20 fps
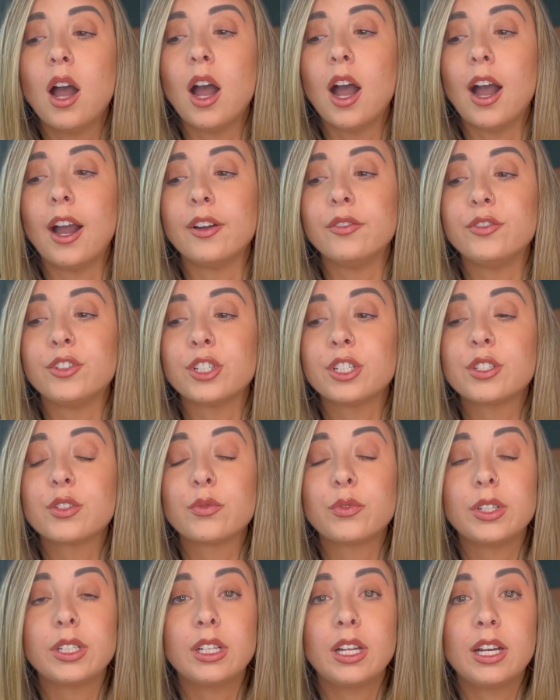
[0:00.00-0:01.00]
I've just
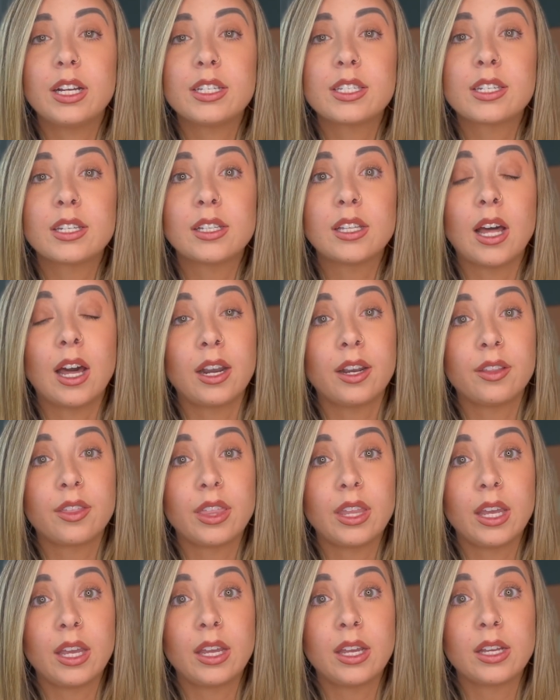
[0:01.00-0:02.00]
realized a lot of
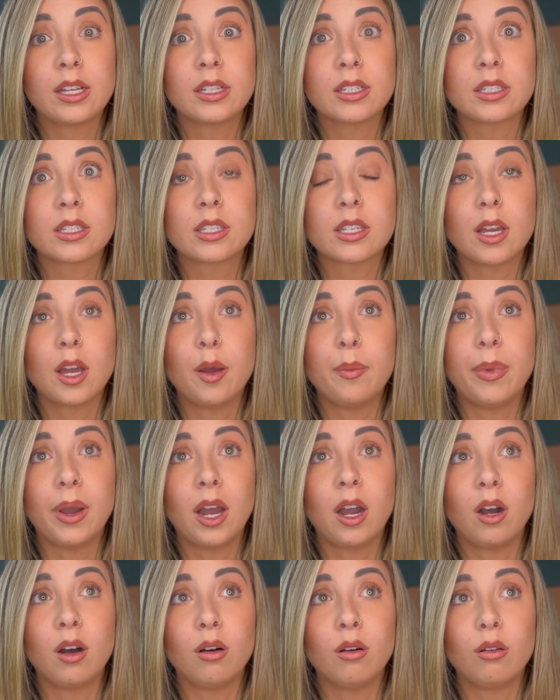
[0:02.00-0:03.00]
things
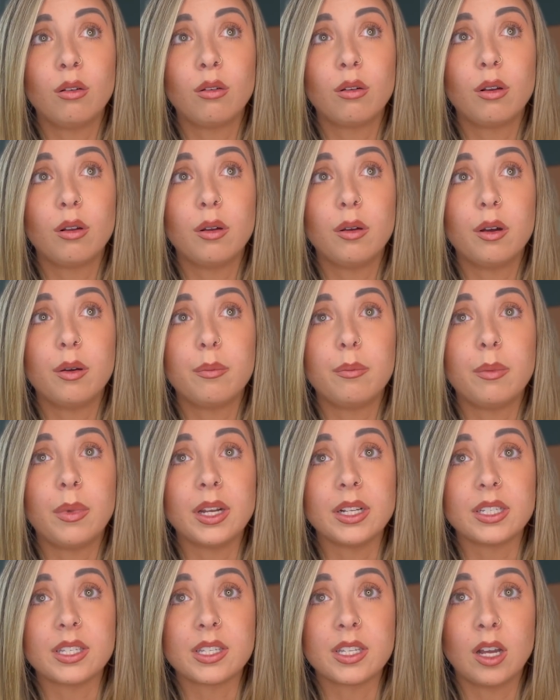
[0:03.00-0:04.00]
about
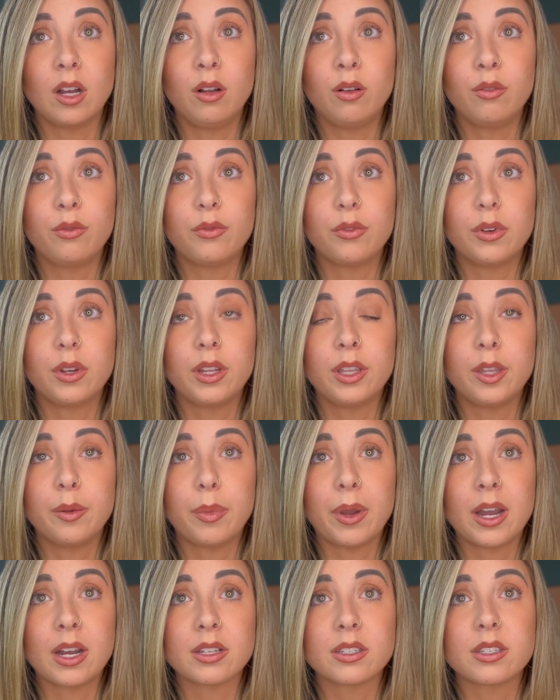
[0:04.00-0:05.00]
myself in the
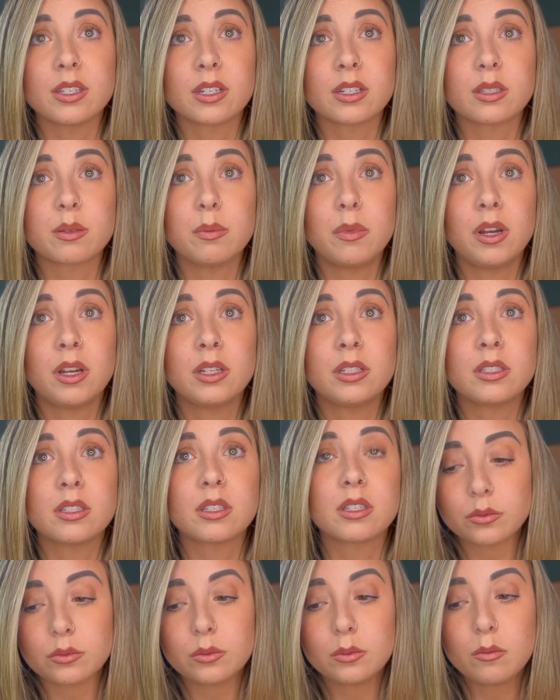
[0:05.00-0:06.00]
past 6
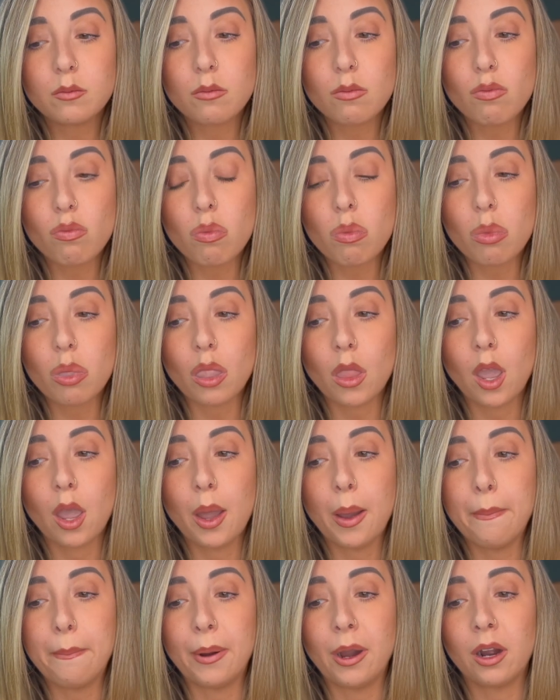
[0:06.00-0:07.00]
months.
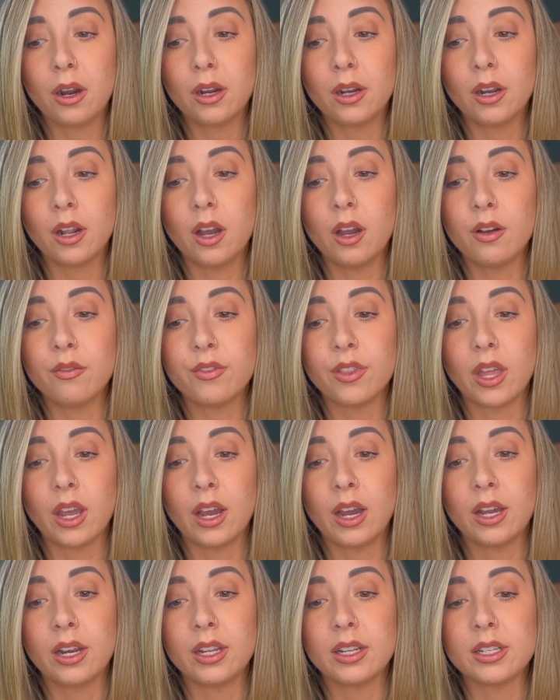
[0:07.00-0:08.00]
A part of
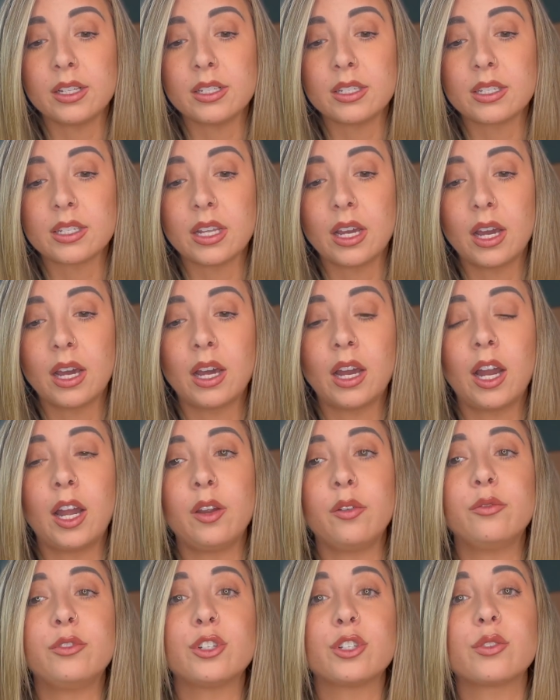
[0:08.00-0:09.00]
that is that
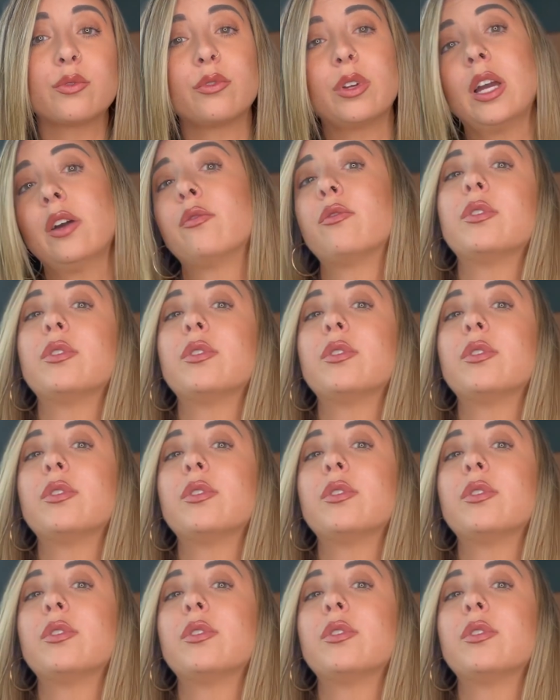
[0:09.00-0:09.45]
I just have